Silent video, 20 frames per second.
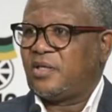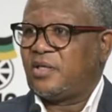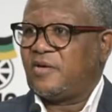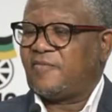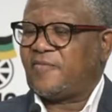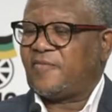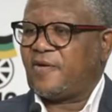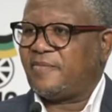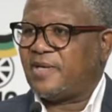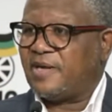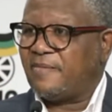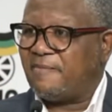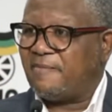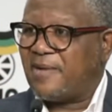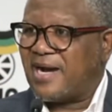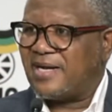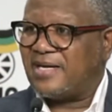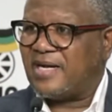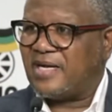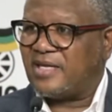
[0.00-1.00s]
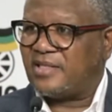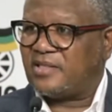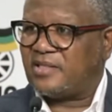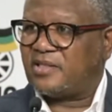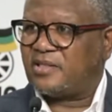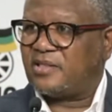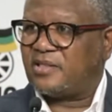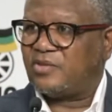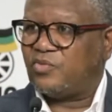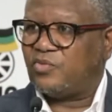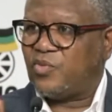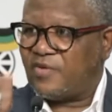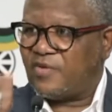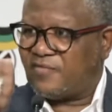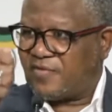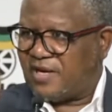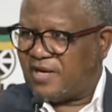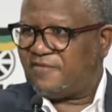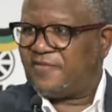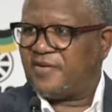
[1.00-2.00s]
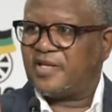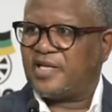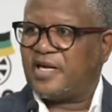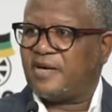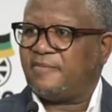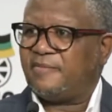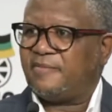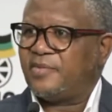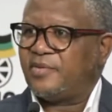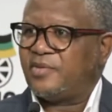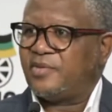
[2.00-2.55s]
from the mandate we have given them,